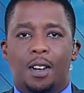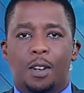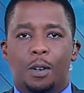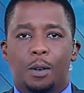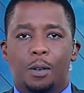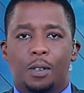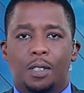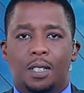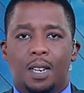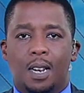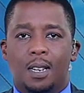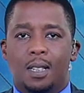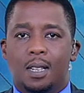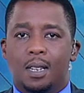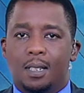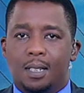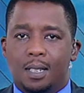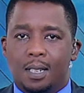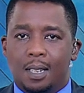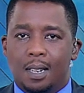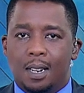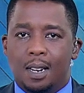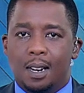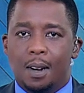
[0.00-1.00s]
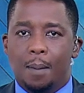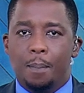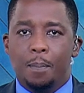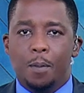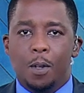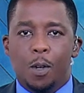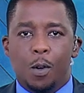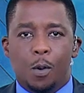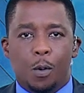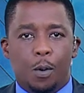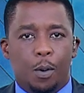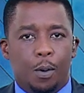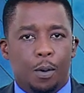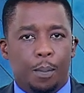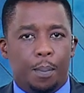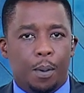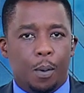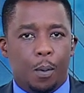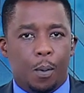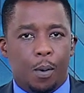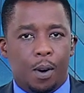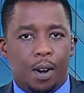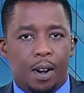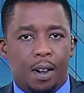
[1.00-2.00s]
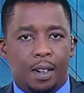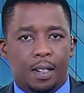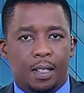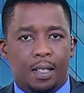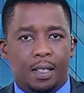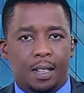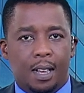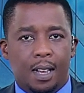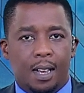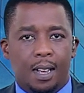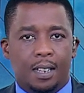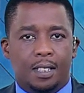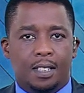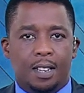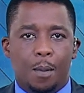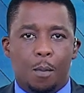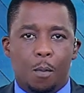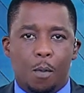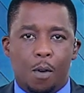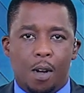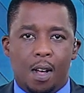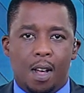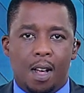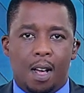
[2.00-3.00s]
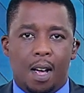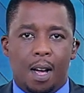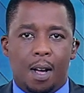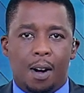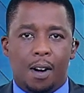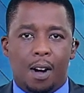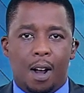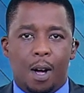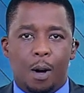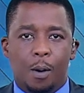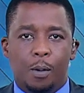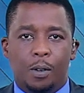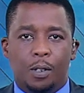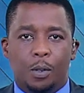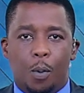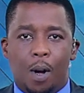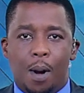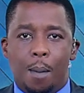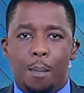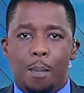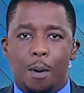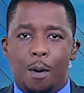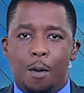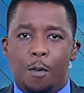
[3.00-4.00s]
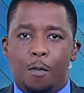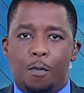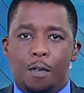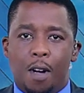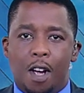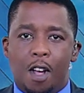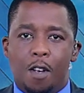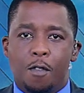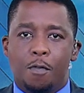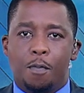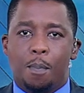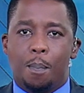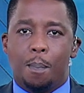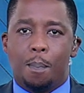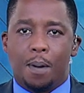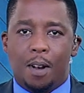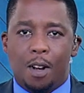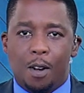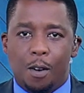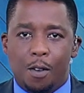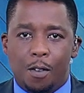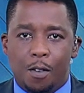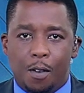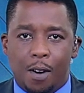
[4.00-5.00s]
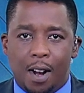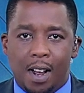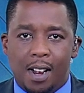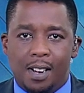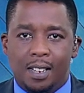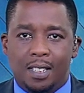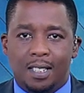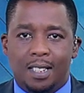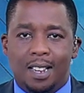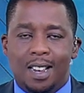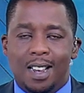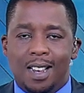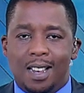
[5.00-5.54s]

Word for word: You said the deal could be worth uh, somewhere around 1.5 billion rands.